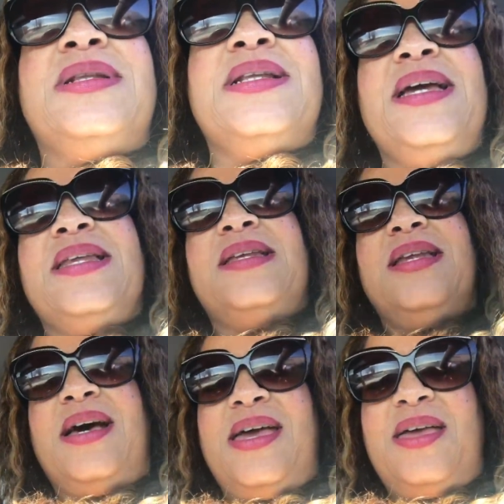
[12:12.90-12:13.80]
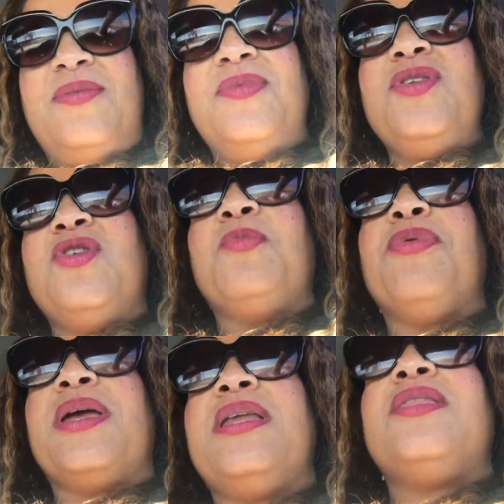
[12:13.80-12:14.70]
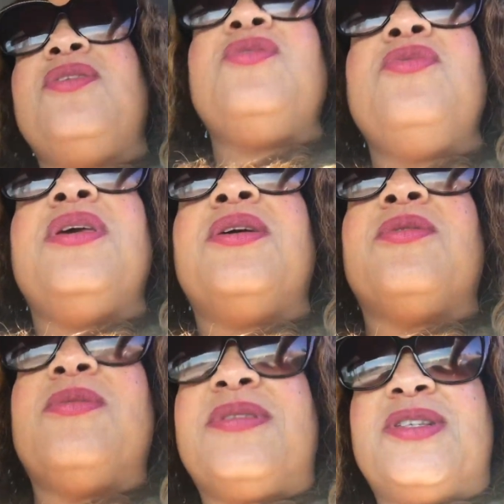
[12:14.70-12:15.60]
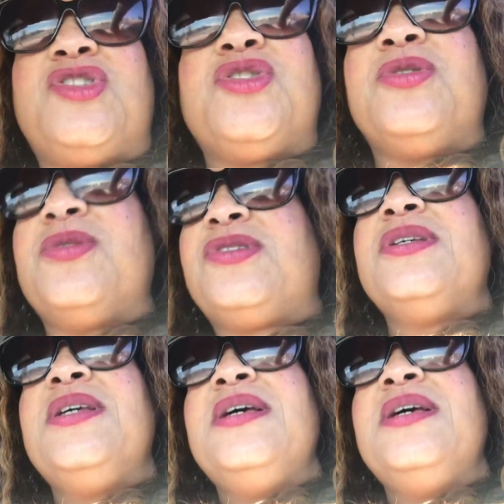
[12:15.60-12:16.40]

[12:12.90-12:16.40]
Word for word: late at night, you know, bringing in the New Year's at church.